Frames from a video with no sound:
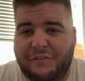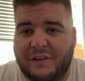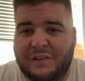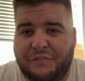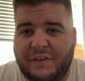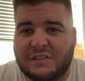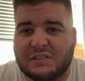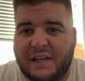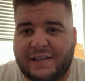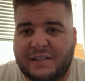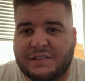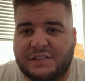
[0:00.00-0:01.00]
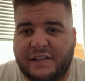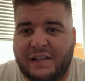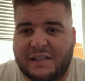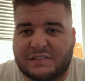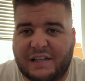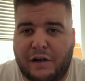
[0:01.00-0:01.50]
It feels like this
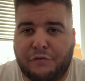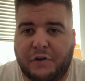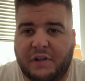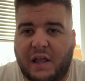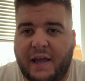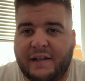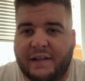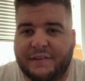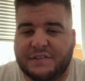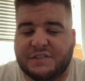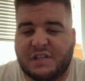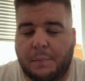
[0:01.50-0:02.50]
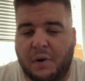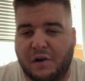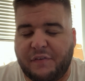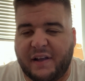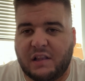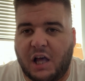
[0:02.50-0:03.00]
deal is there for United, and this is the
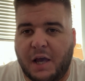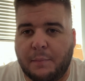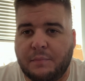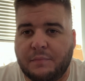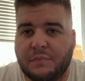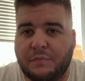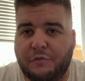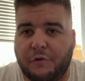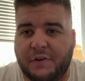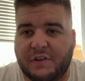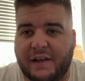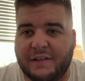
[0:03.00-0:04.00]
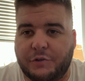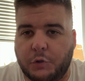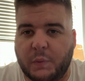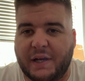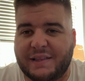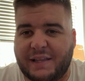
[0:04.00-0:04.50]
perfect time for United
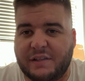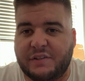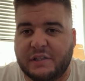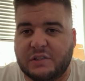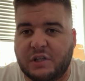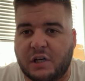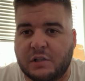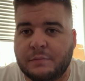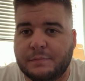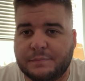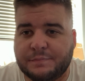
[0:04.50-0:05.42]
to get that deal done.